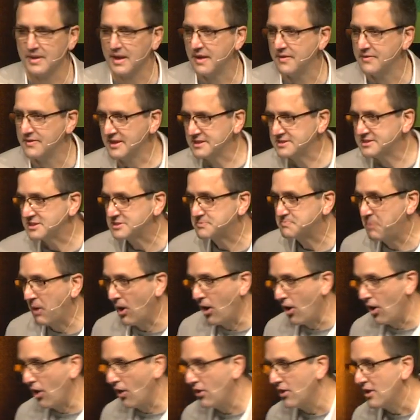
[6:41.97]
This is
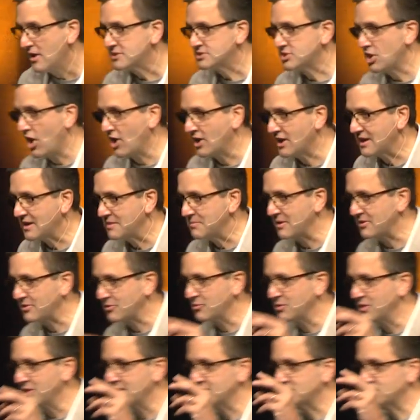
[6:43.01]
Paul talking about the
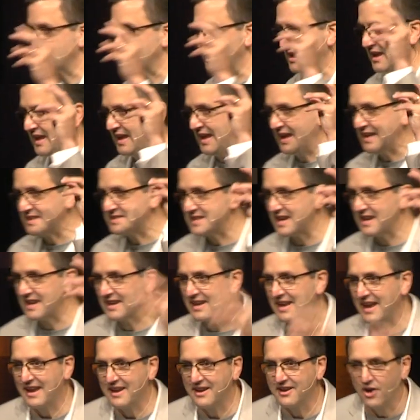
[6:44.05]
religion that he
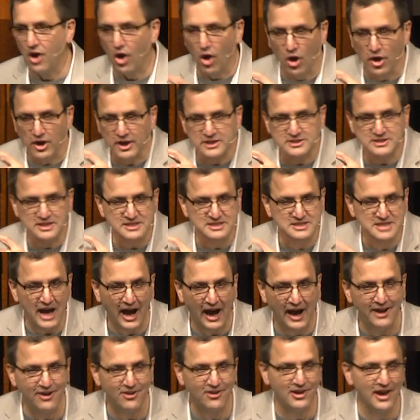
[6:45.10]
dedicated his
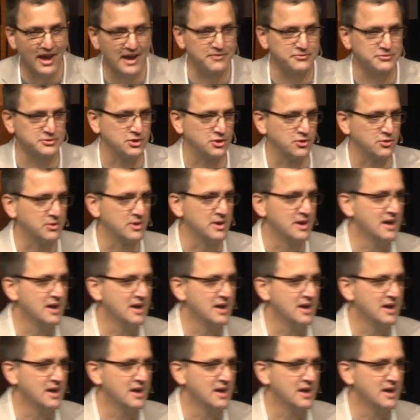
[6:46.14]
entire life to.